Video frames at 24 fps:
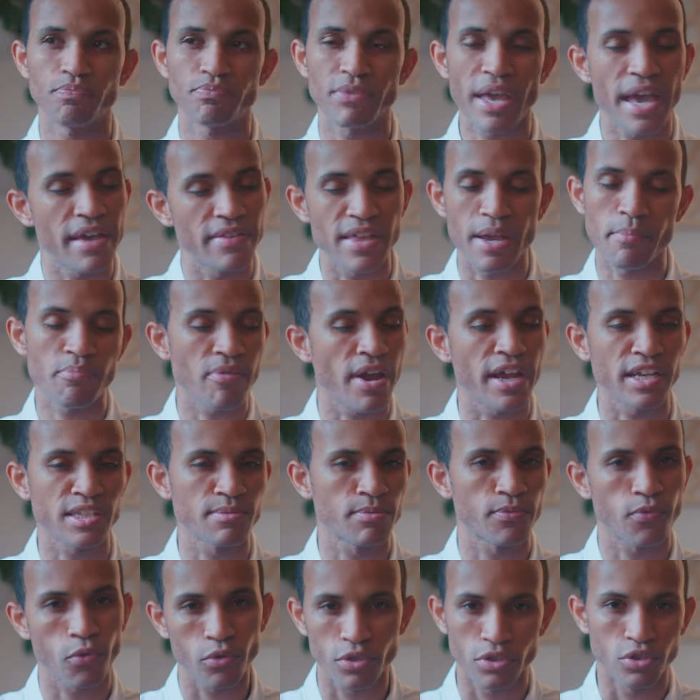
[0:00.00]
had that practice
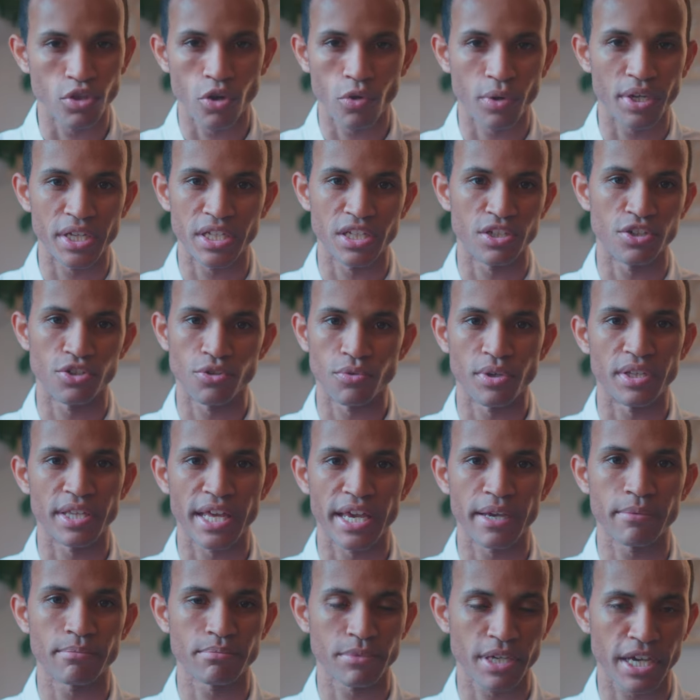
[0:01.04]
before you go in and doing
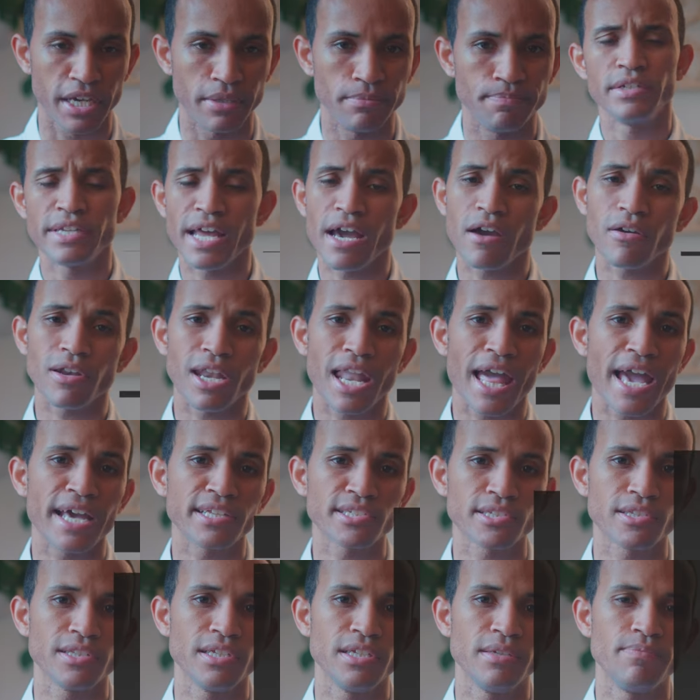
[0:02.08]
that, okay? Now,
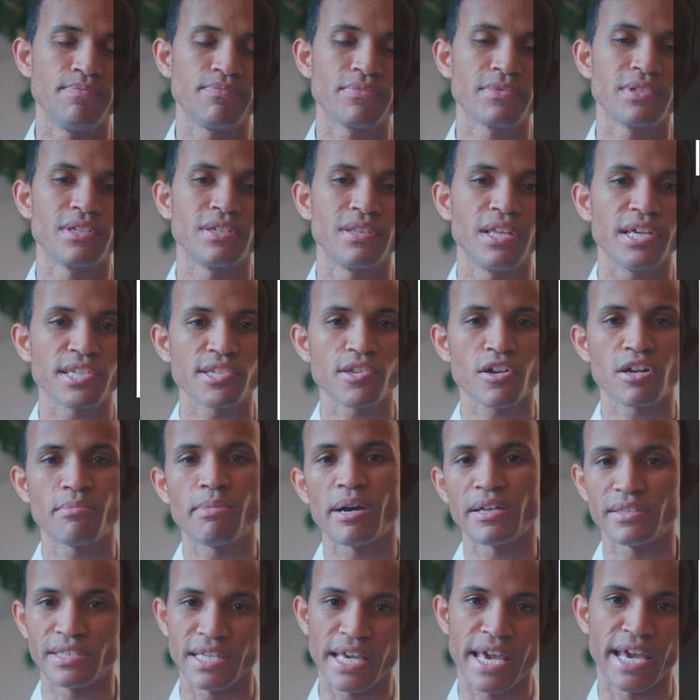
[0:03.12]
lastly, let's talk
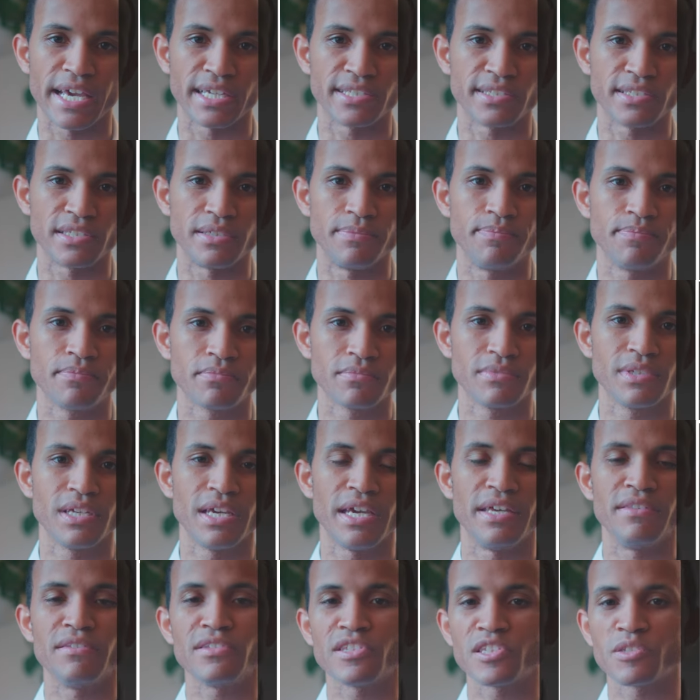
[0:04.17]
about the exit.
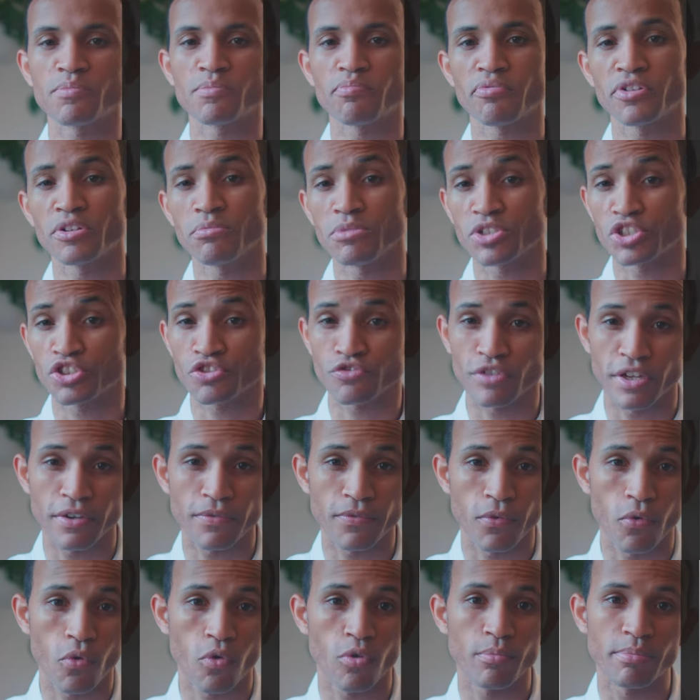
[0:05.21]
And this is pretty much
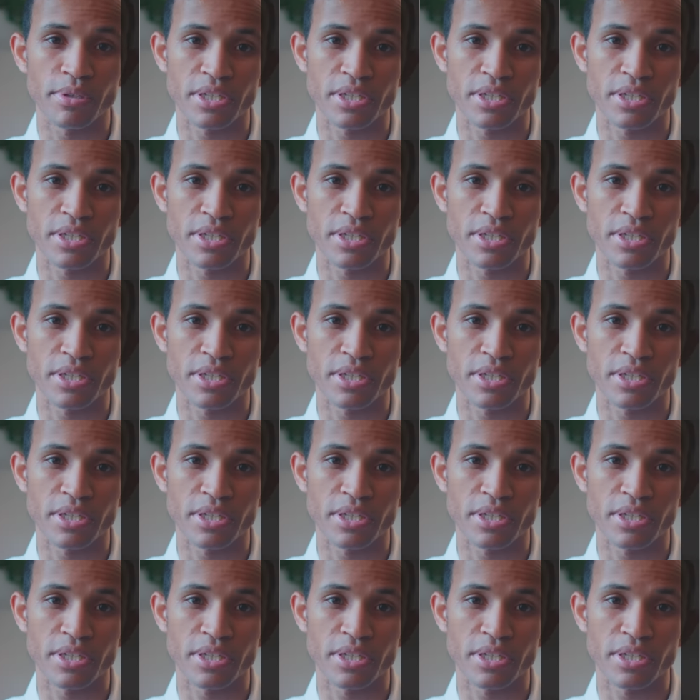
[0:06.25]
straightforward